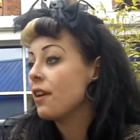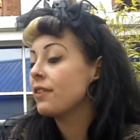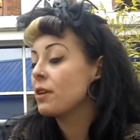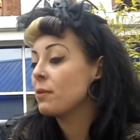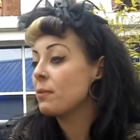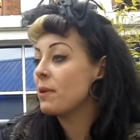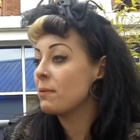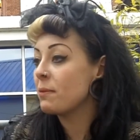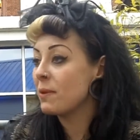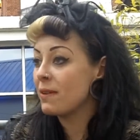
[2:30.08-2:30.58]
Oh
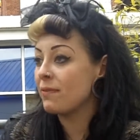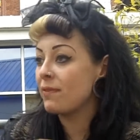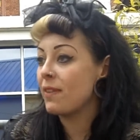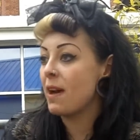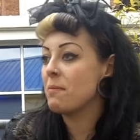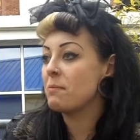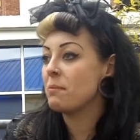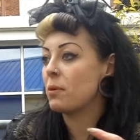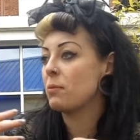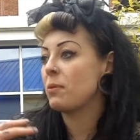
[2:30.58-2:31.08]
no, we're with
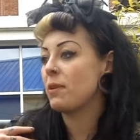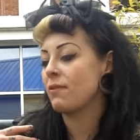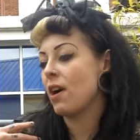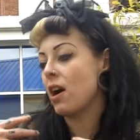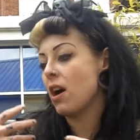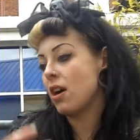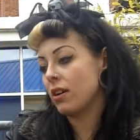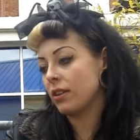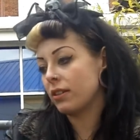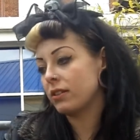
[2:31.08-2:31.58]
them, but with
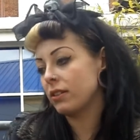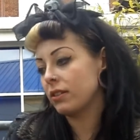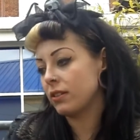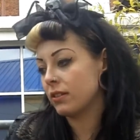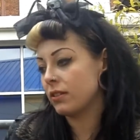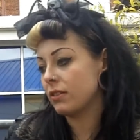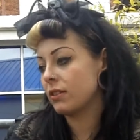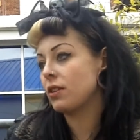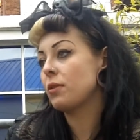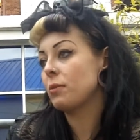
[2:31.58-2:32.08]
our
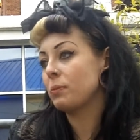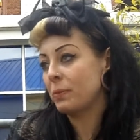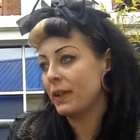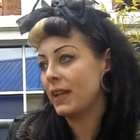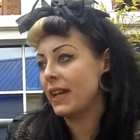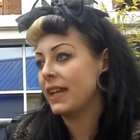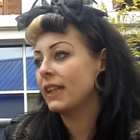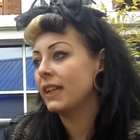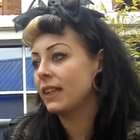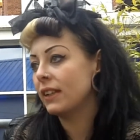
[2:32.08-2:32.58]

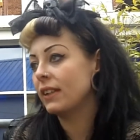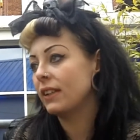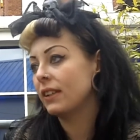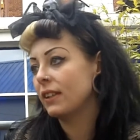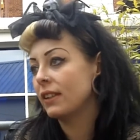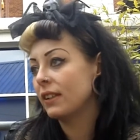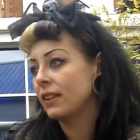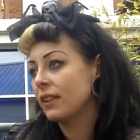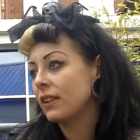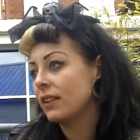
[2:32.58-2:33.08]
Looking
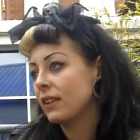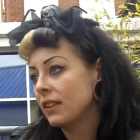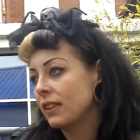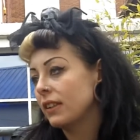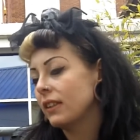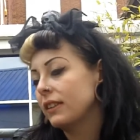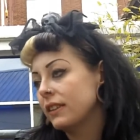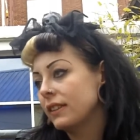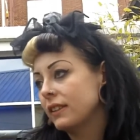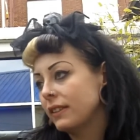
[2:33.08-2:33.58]
keeping the stall there
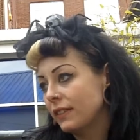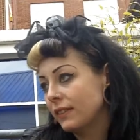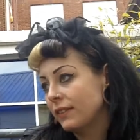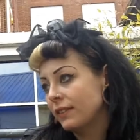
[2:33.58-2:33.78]
tonight as